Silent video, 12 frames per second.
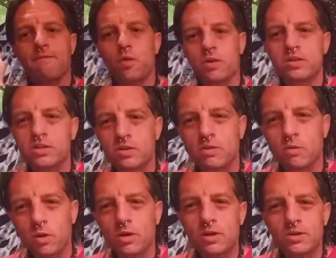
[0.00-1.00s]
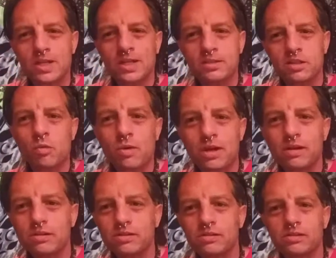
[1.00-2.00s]
Force your words on someone
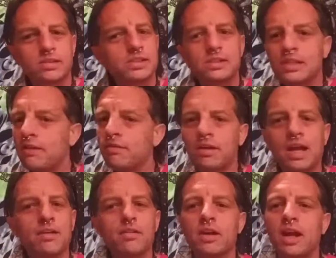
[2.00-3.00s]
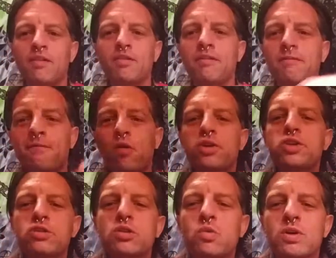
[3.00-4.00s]
else. Never, ever, ever force
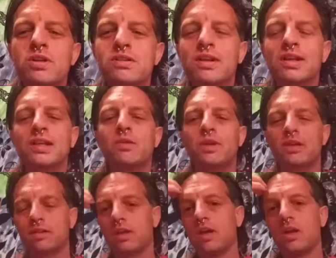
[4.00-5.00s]
your words on anyone else.